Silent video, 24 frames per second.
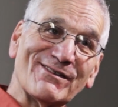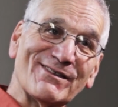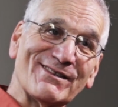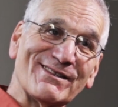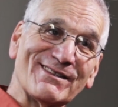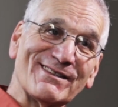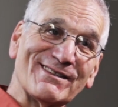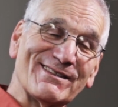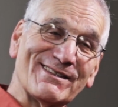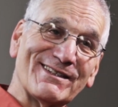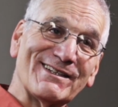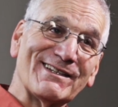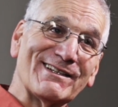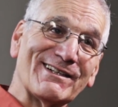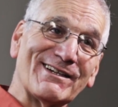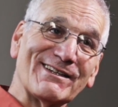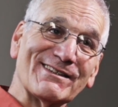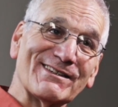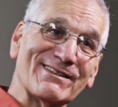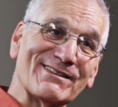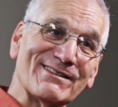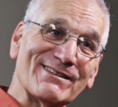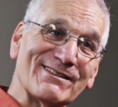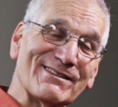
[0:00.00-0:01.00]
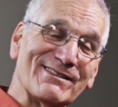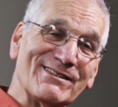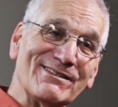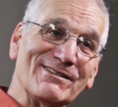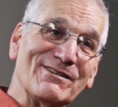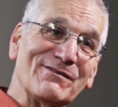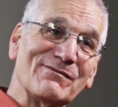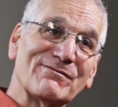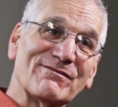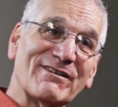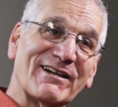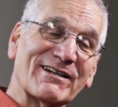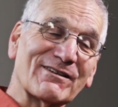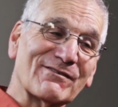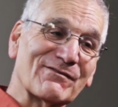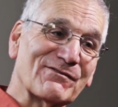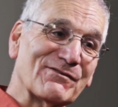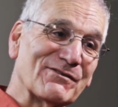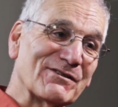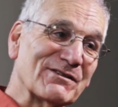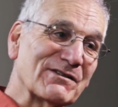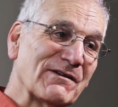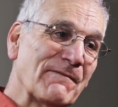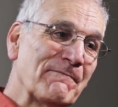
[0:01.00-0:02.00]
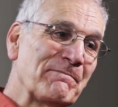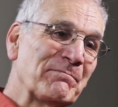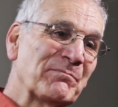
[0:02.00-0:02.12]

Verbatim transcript: and in London and in Frankfurt.